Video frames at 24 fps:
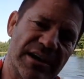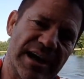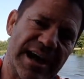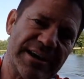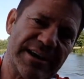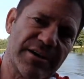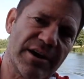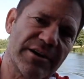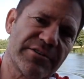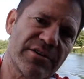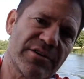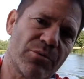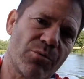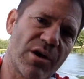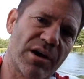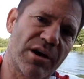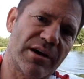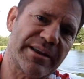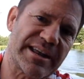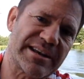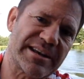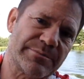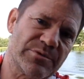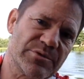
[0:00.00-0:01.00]
and other
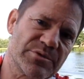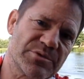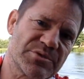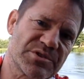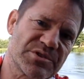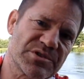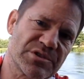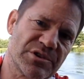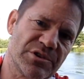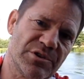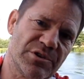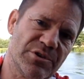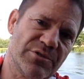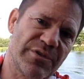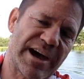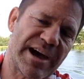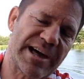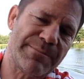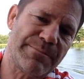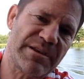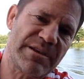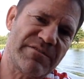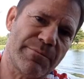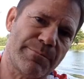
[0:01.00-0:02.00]
wild animals who've
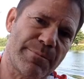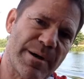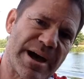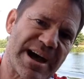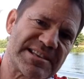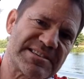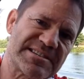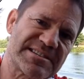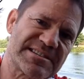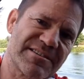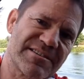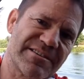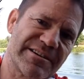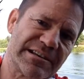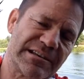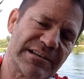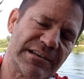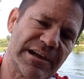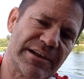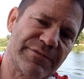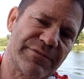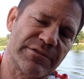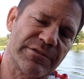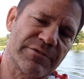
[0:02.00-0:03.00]
had a bit of a bad start in life.